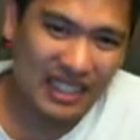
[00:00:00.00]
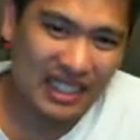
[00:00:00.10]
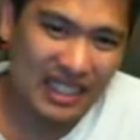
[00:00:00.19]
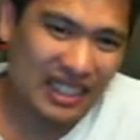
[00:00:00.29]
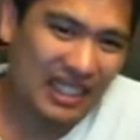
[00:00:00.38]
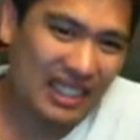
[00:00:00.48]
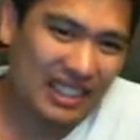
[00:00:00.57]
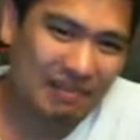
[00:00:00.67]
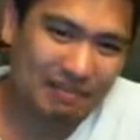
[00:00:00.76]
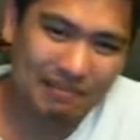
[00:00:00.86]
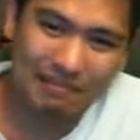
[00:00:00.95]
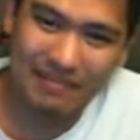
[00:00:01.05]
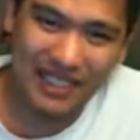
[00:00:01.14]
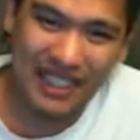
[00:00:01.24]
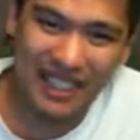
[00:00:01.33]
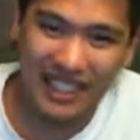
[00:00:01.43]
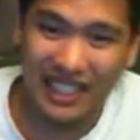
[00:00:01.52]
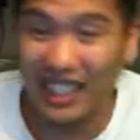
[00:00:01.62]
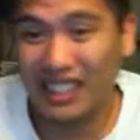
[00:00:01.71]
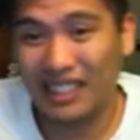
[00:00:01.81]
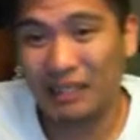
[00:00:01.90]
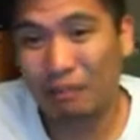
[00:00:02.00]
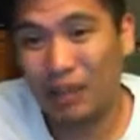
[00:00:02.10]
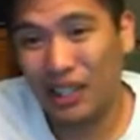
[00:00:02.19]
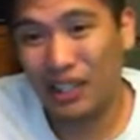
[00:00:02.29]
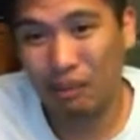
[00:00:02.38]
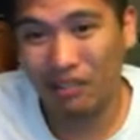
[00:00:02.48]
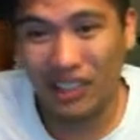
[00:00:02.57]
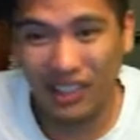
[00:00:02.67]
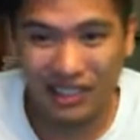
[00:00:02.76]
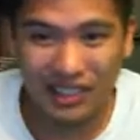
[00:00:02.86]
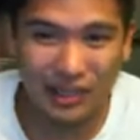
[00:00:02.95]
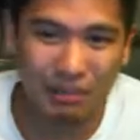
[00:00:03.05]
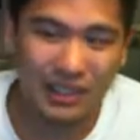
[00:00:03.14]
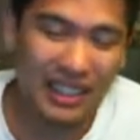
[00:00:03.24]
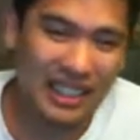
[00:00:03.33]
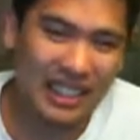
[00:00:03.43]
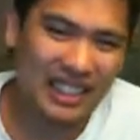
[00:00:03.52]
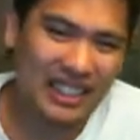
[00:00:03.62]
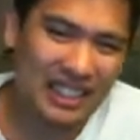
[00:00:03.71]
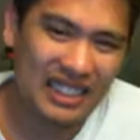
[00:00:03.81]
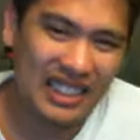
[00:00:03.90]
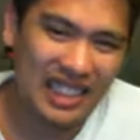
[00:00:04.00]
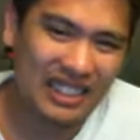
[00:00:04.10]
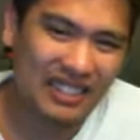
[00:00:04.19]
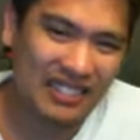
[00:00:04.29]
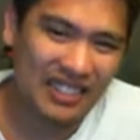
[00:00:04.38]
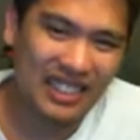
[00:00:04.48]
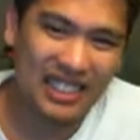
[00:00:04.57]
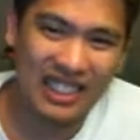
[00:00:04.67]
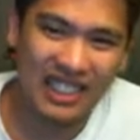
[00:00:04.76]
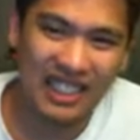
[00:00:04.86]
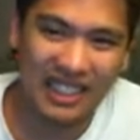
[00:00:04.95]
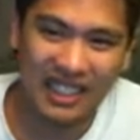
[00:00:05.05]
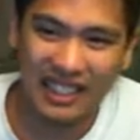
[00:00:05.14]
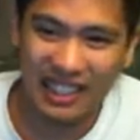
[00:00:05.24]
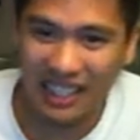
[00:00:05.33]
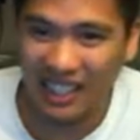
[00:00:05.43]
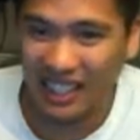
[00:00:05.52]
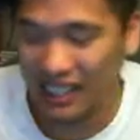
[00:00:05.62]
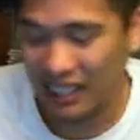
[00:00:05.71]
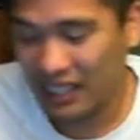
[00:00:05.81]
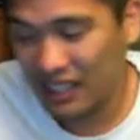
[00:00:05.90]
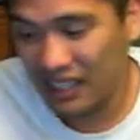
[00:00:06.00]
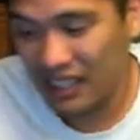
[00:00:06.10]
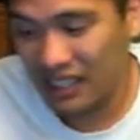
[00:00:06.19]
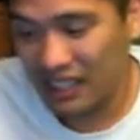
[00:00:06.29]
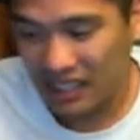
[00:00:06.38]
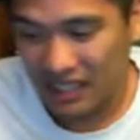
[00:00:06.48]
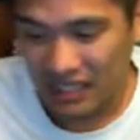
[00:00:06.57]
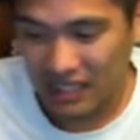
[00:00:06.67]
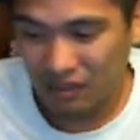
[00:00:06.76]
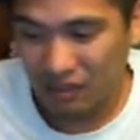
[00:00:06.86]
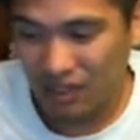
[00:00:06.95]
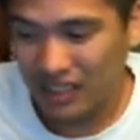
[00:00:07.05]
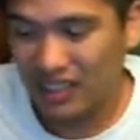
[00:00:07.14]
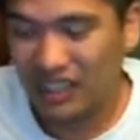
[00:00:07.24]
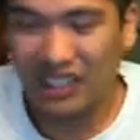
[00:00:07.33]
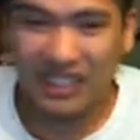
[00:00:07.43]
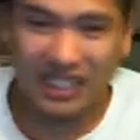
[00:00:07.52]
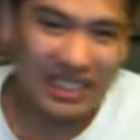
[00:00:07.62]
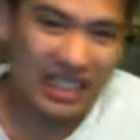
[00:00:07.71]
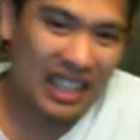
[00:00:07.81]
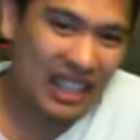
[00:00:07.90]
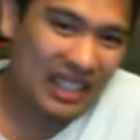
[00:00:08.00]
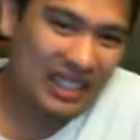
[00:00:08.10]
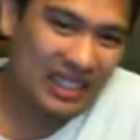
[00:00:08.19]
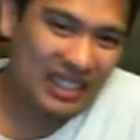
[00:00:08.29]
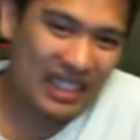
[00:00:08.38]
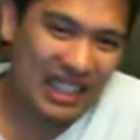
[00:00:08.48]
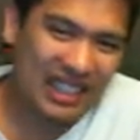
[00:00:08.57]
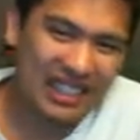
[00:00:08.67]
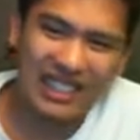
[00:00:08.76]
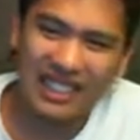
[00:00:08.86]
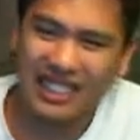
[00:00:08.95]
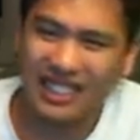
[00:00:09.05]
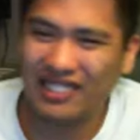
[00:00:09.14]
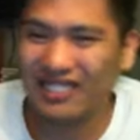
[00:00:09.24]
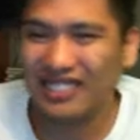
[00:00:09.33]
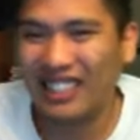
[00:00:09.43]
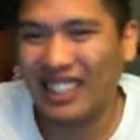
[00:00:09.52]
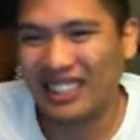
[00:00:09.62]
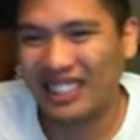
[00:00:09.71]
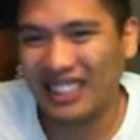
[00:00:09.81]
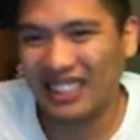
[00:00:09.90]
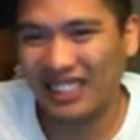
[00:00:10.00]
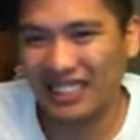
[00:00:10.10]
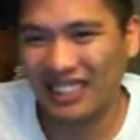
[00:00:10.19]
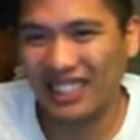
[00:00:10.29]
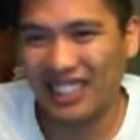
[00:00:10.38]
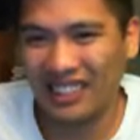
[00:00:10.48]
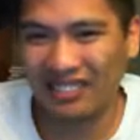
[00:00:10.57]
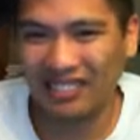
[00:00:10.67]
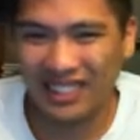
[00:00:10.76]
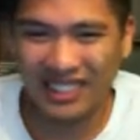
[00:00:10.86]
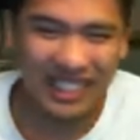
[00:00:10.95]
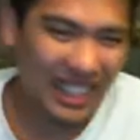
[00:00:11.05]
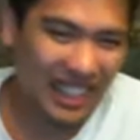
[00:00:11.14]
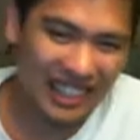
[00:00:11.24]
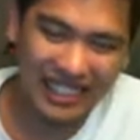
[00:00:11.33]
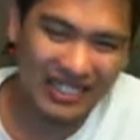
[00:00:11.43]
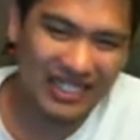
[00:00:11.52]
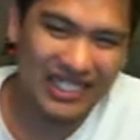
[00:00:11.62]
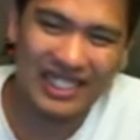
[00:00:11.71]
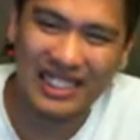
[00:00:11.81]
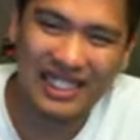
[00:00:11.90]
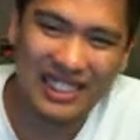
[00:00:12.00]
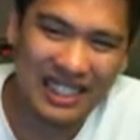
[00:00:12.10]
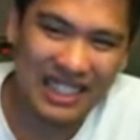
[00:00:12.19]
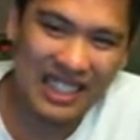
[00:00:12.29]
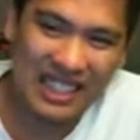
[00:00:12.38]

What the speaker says: you know, I hate to compare to brothers, but it's just, I don't see that. What Douglas has, I don't necessarily see it with Diego. It's just,